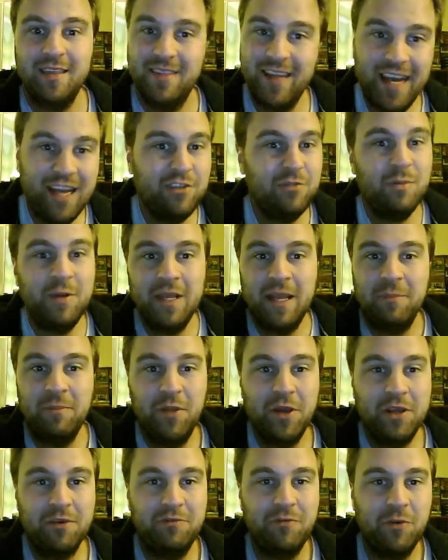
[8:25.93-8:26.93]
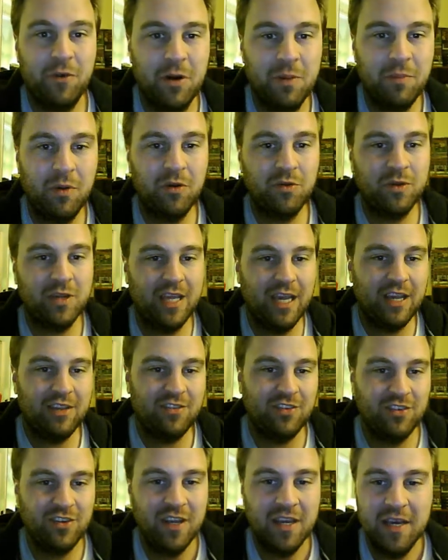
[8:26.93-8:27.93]
That's what I'm looking for in most
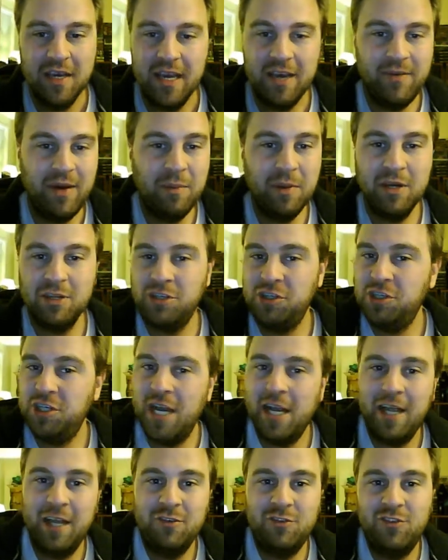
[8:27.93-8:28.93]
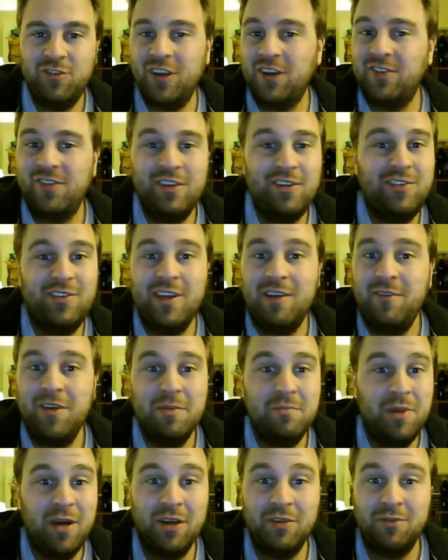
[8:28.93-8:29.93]
cases. If I'm going to shell out 60,
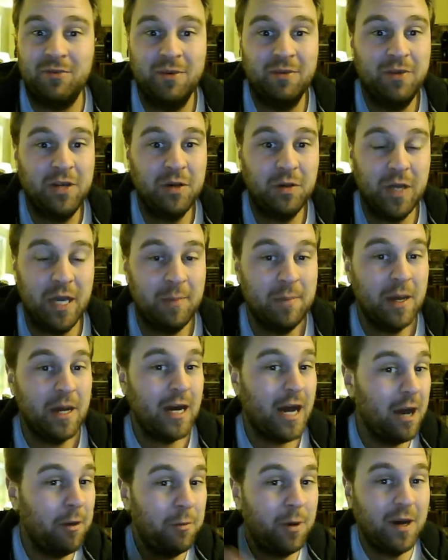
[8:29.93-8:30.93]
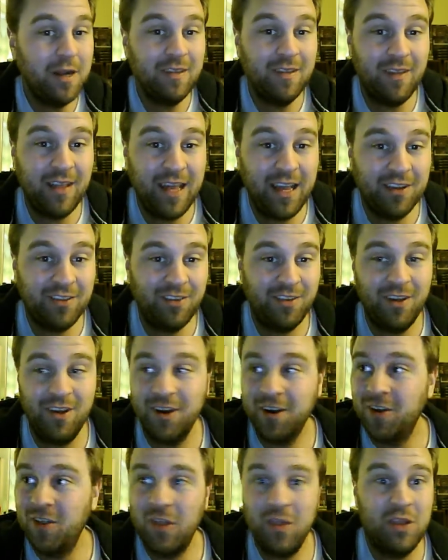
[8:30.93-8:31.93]
70 bucks for a video game, I want it to last
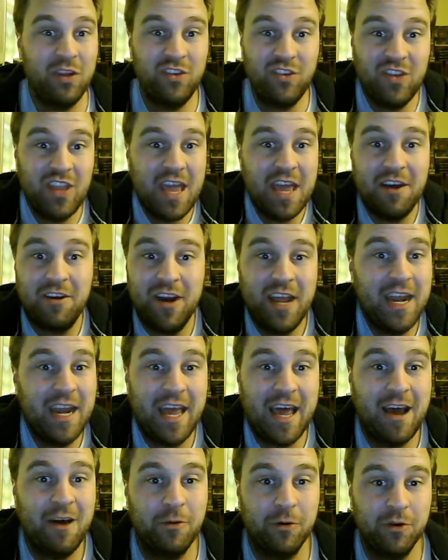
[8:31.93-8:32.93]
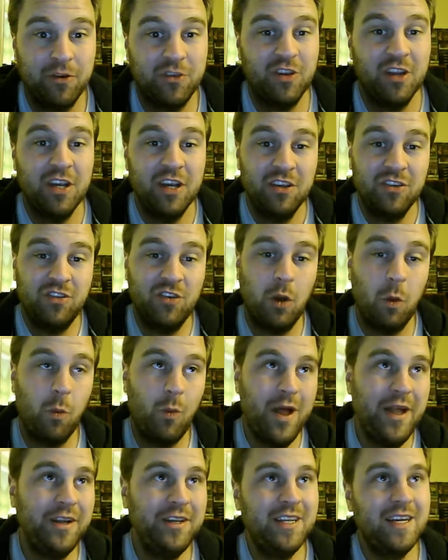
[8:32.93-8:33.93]
longer than the standard 8 hours. So
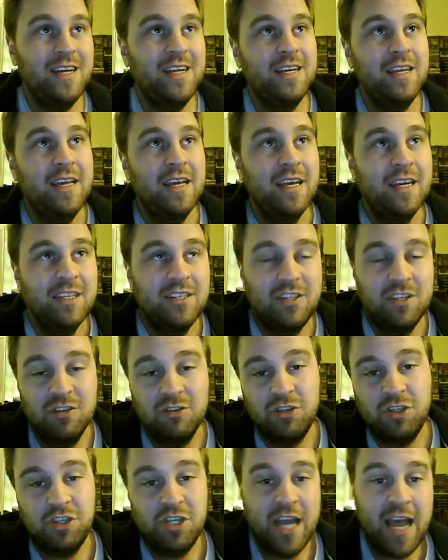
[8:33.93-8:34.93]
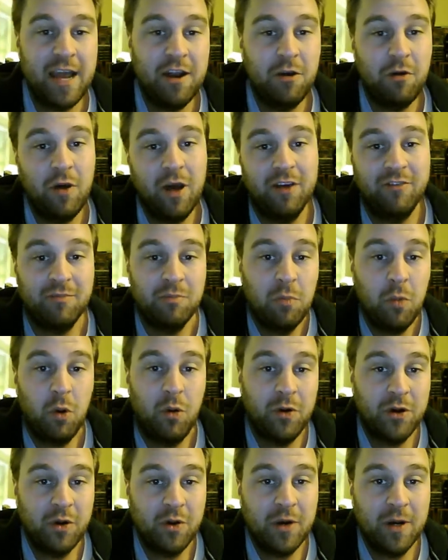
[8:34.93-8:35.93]
well done to Shadow of
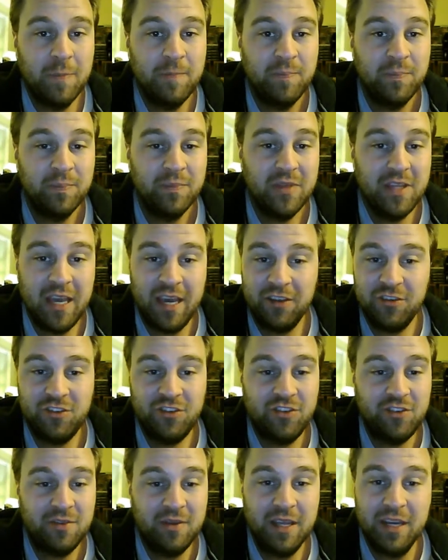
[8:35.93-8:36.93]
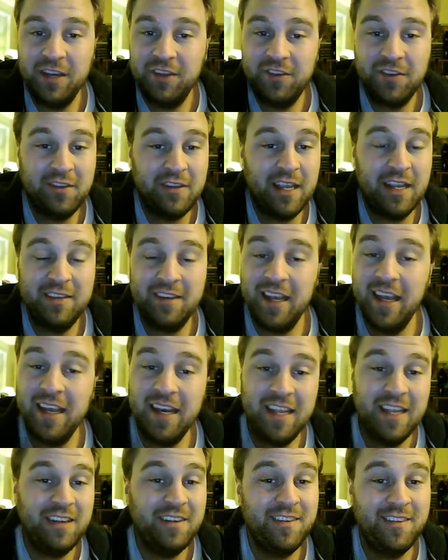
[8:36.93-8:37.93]
Mordor. Yes, and it
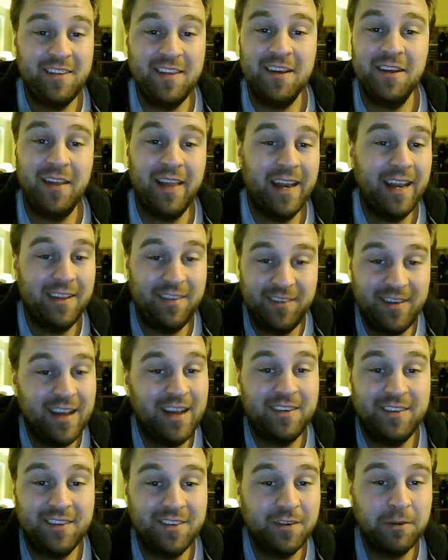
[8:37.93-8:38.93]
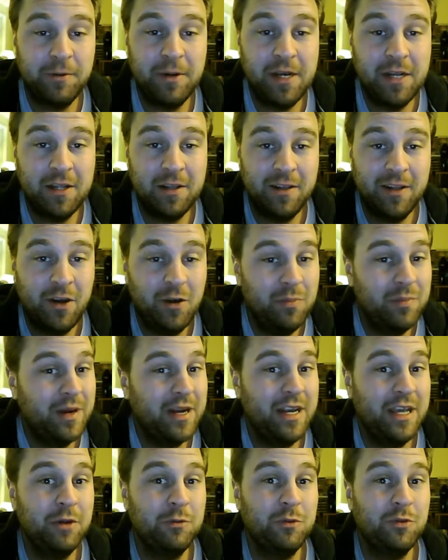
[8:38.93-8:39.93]
is still an Assassin's Creed clone,
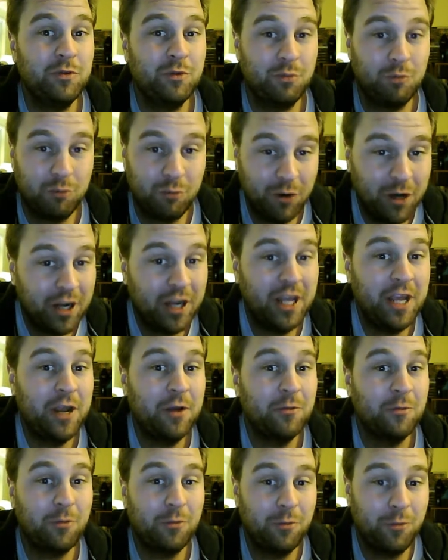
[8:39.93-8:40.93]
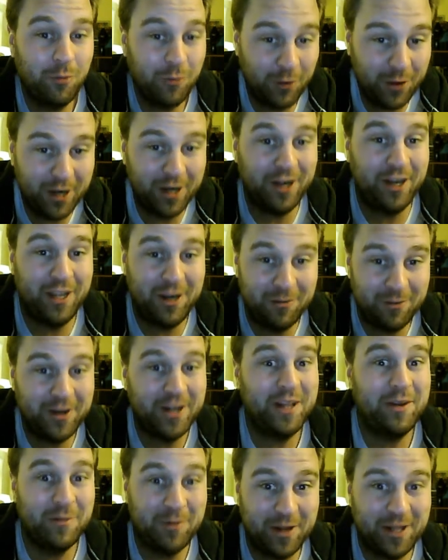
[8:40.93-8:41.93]
but it was really well
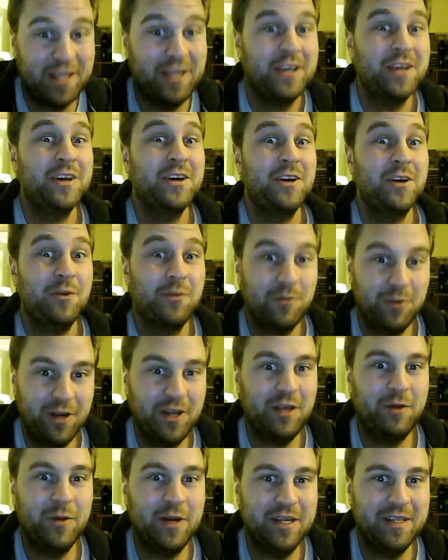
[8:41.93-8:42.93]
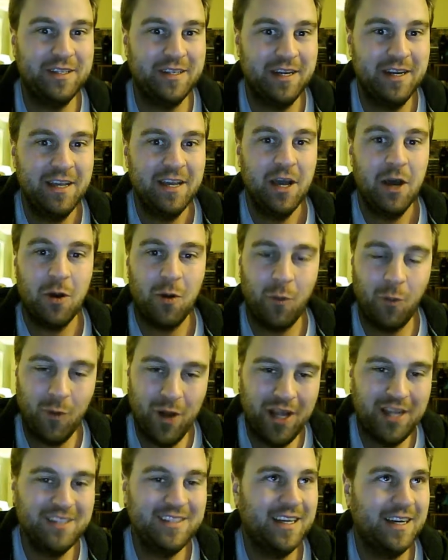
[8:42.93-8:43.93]
done.
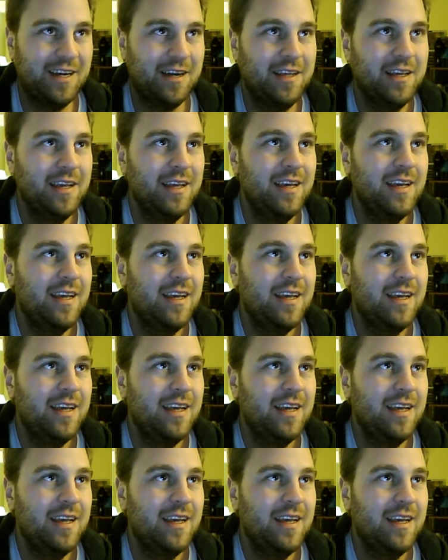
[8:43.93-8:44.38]
Well done.